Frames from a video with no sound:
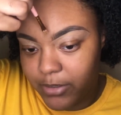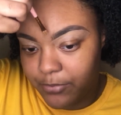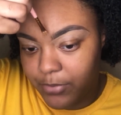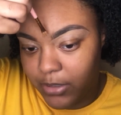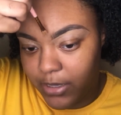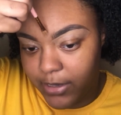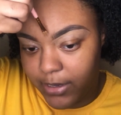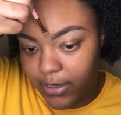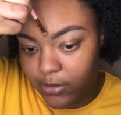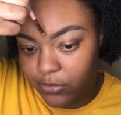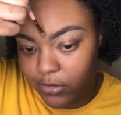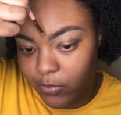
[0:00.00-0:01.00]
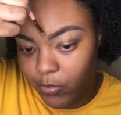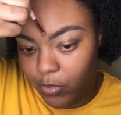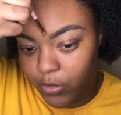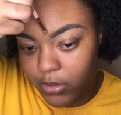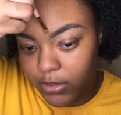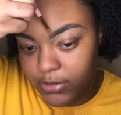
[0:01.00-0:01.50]
but like I do it
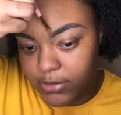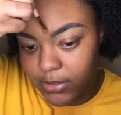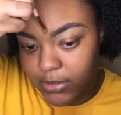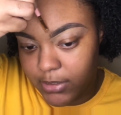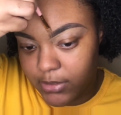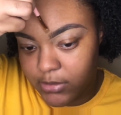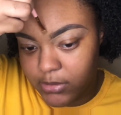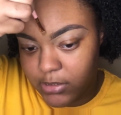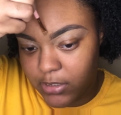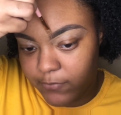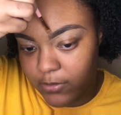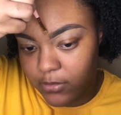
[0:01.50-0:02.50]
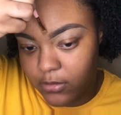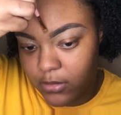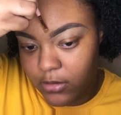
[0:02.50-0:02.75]
more because it kind of just give it